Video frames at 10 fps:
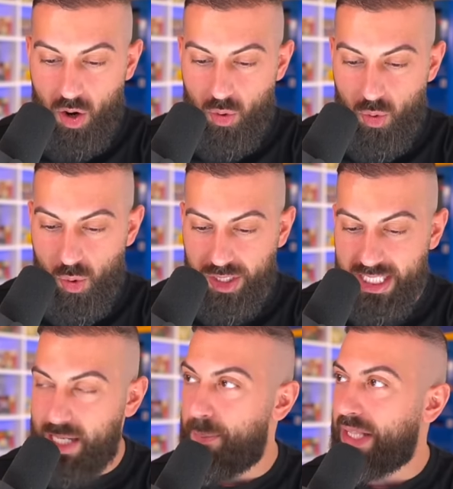Oh,
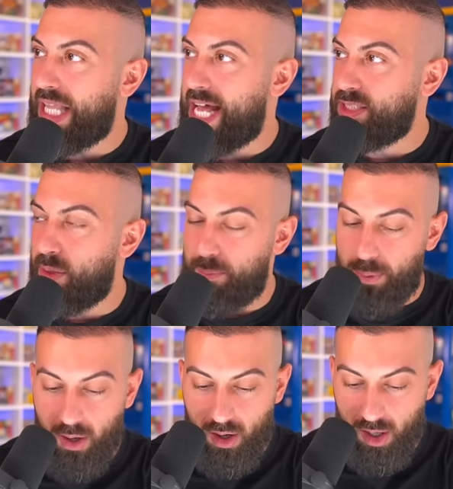Team Plasma
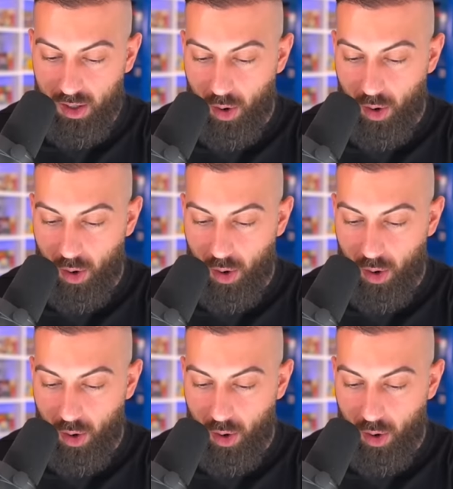Ball.